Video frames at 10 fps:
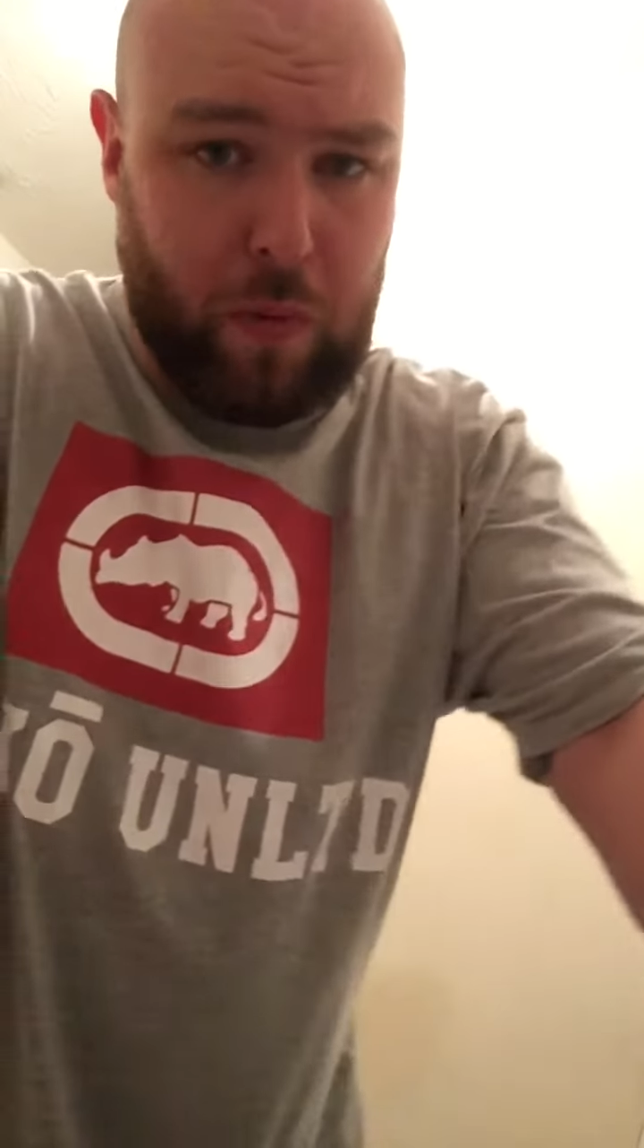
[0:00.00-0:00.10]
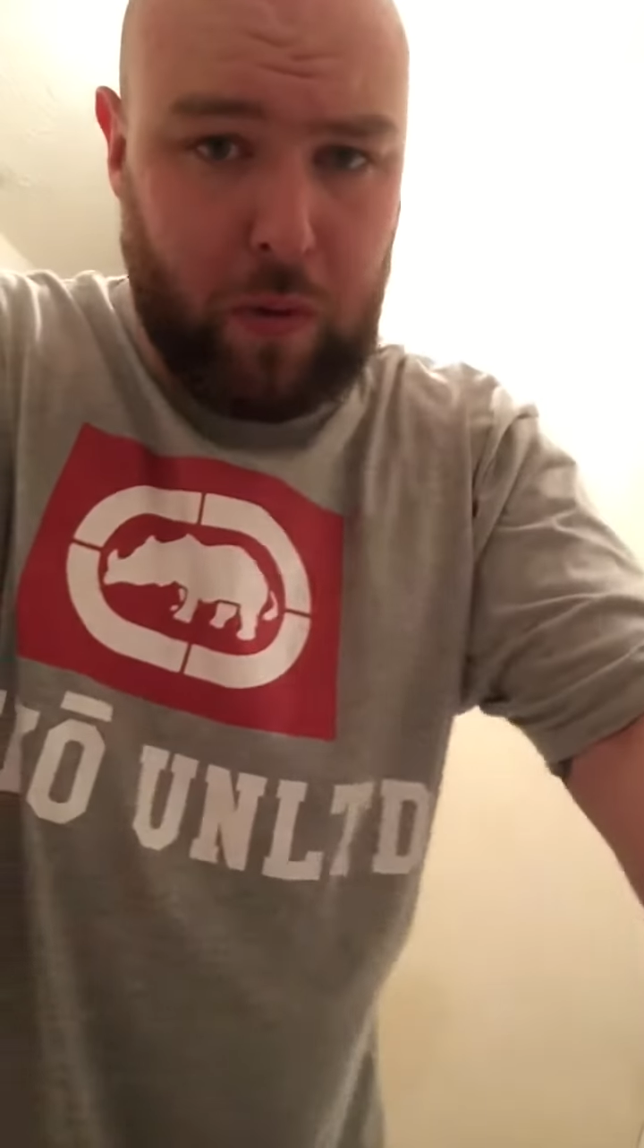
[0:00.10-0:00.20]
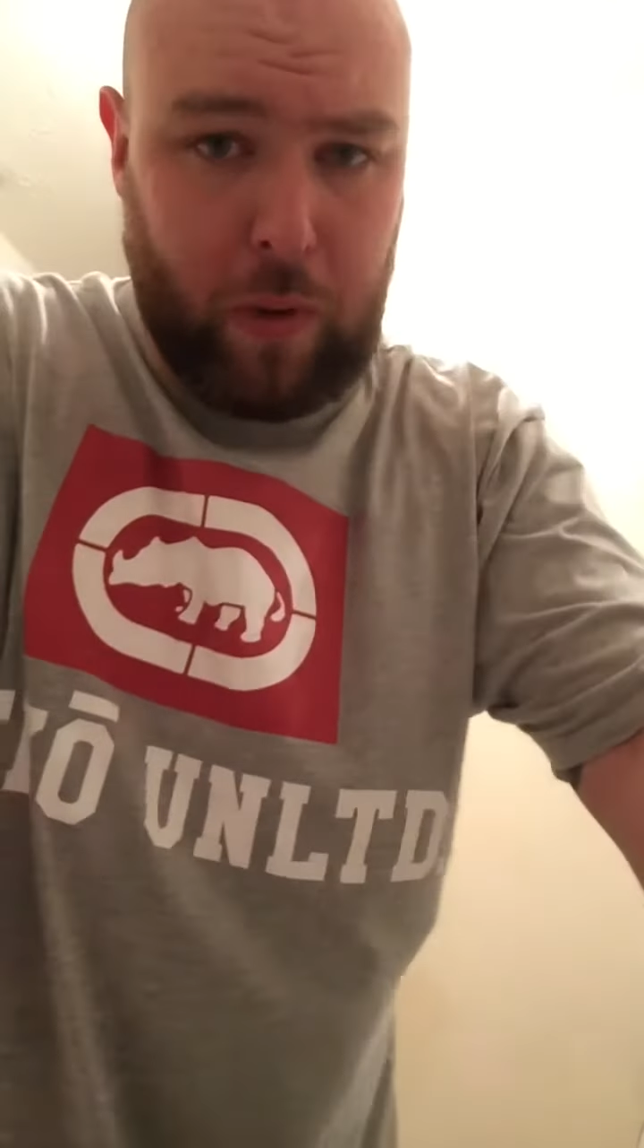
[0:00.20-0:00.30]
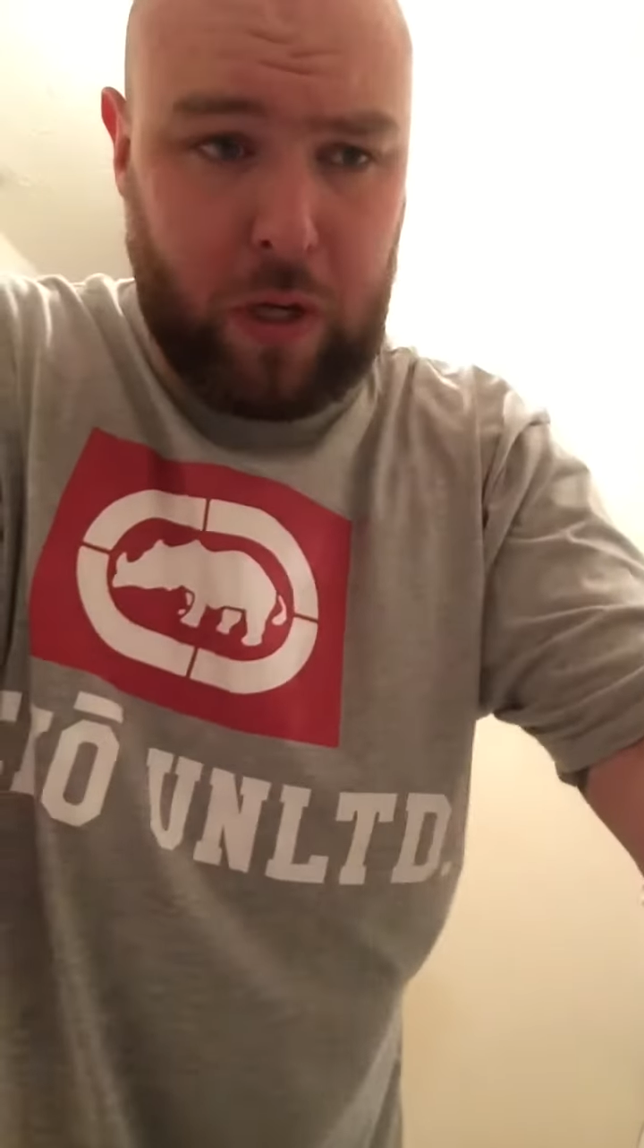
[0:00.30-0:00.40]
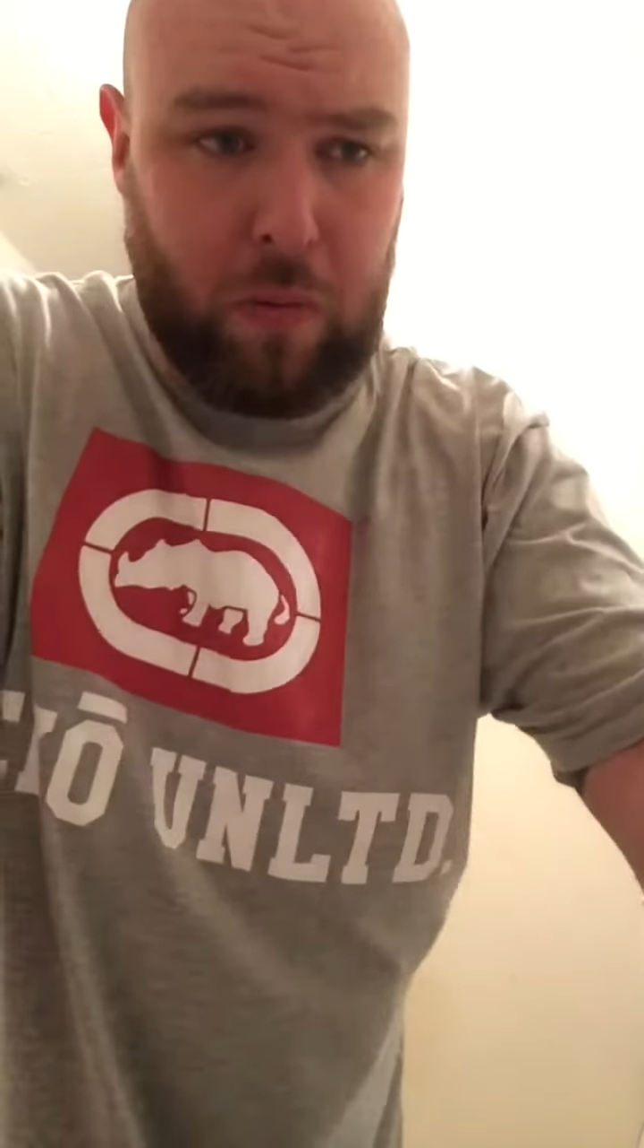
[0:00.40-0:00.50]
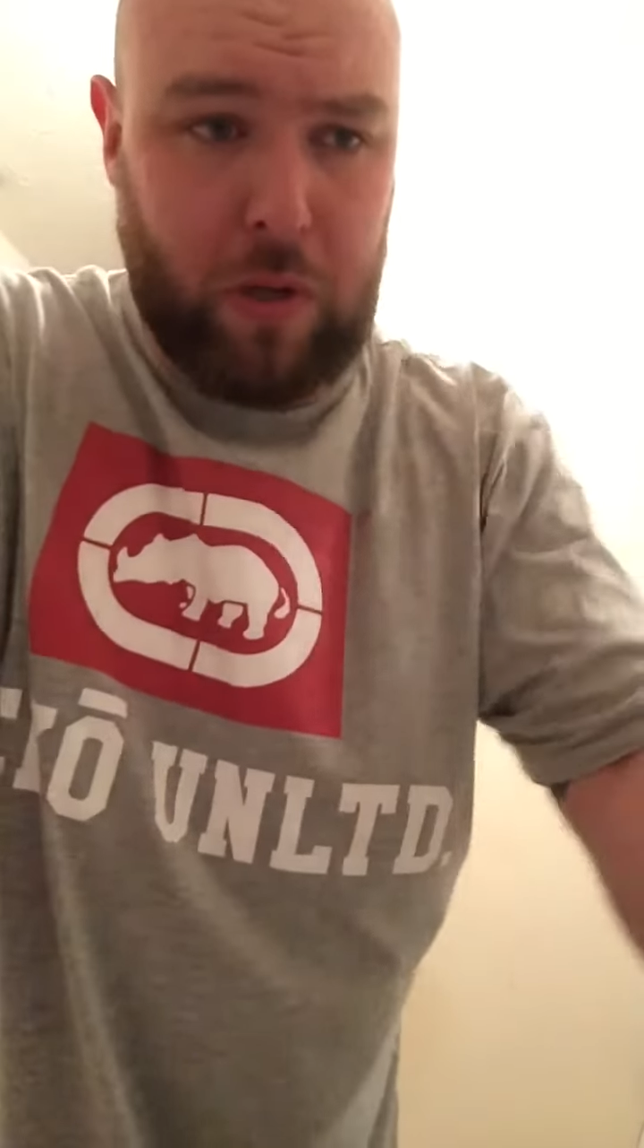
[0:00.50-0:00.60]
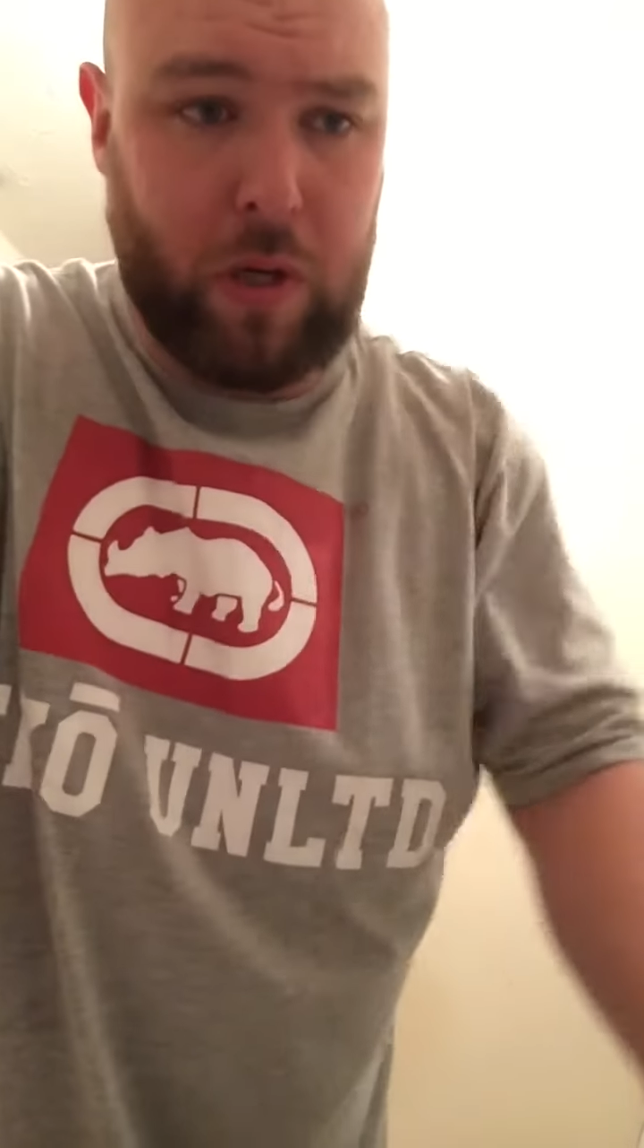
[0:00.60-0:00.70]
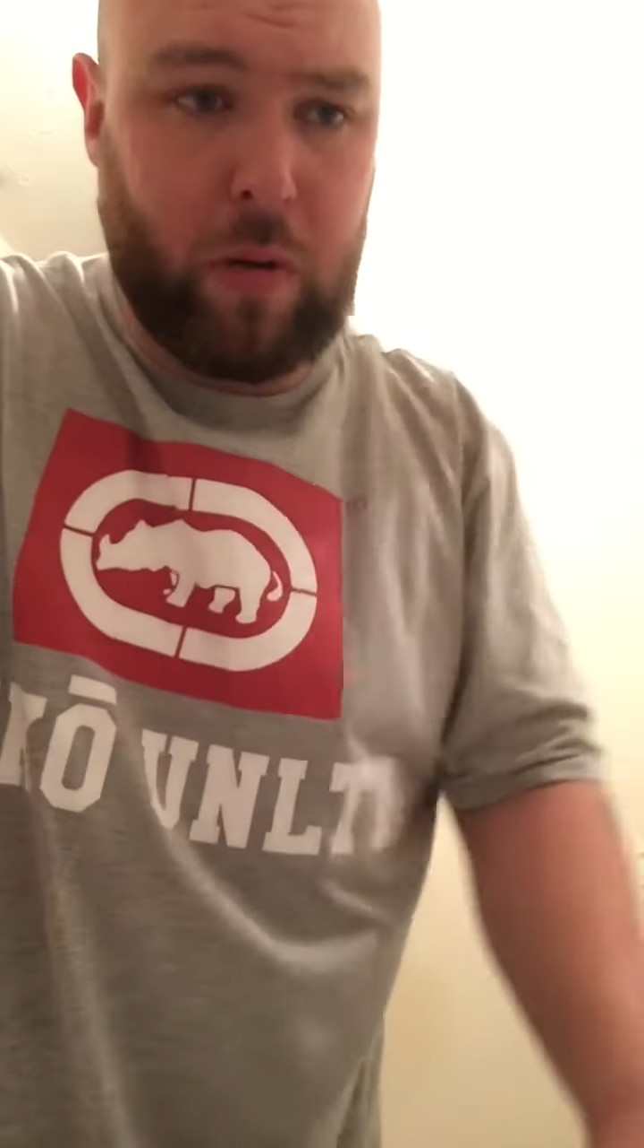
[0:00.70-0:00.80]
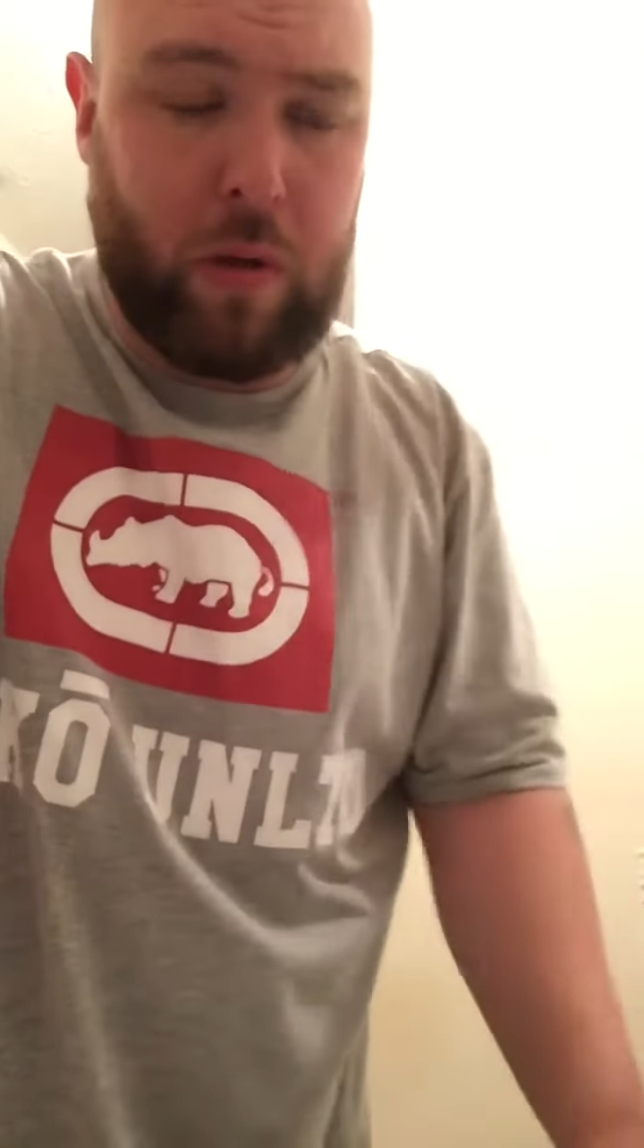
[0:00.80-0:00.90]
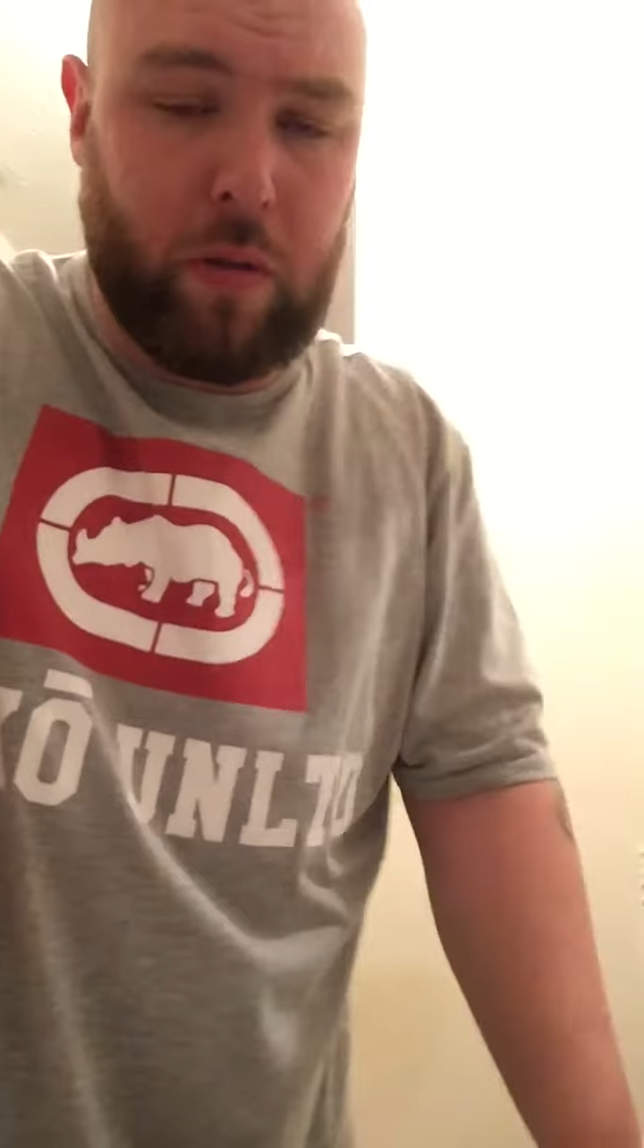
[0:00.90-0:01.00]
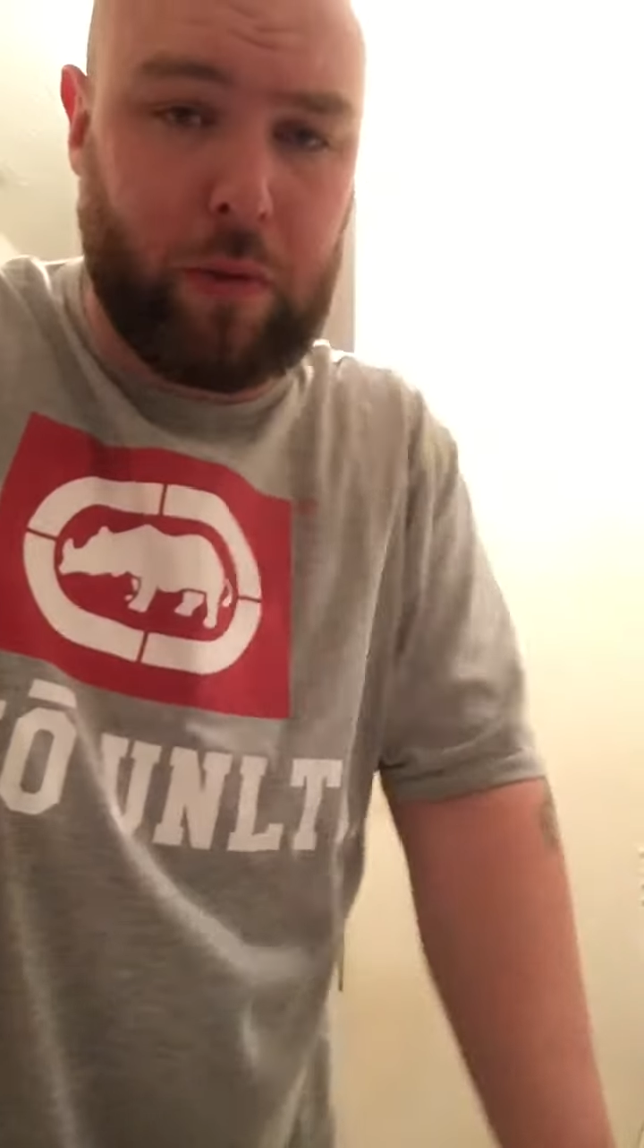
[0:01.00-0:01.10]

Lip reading: and the best way to do it.